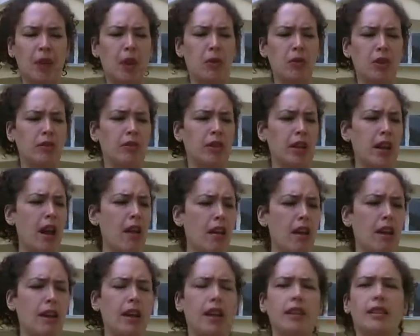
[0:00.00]
And I'm going to
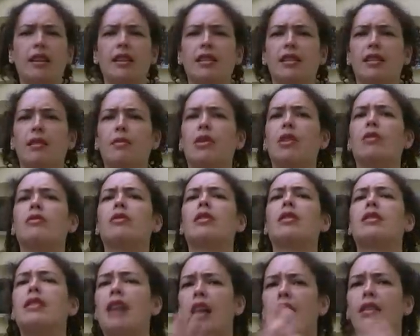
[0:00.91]
get that lettuce and I'm
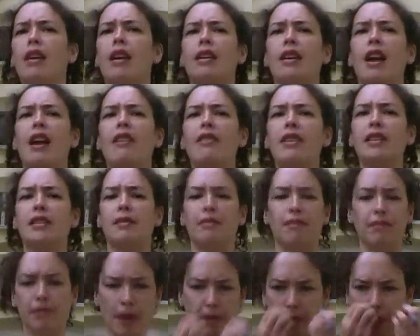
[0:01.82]
going to get that
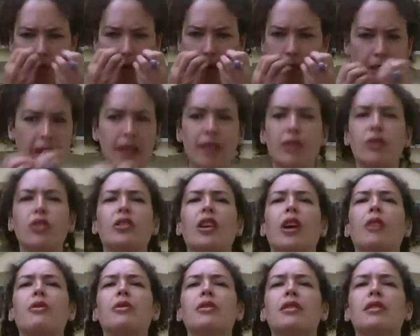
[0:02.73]
carrot, that'll
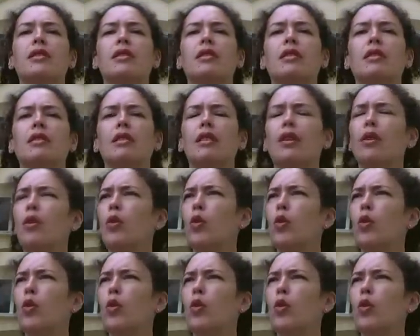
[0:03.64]
show us.